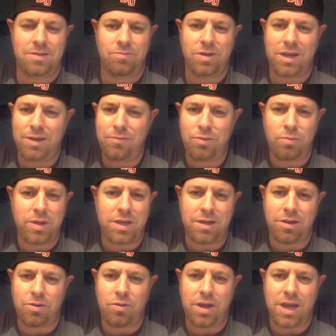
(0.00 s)
what even we
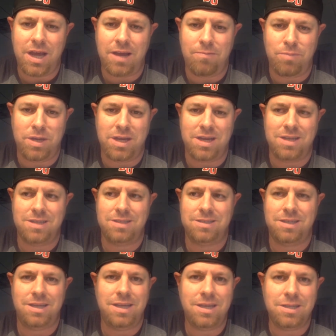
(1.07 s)
can create,
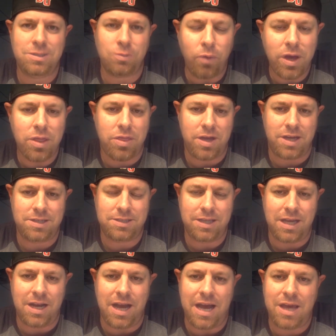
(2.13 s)
because He is with us.
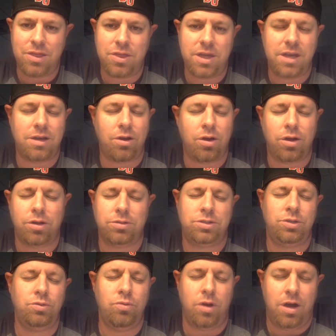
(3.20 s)
And I think all
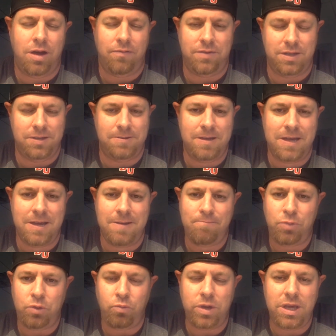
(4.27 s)
too often
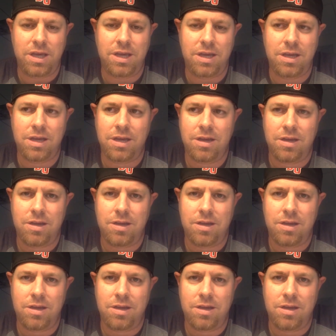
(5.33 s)
we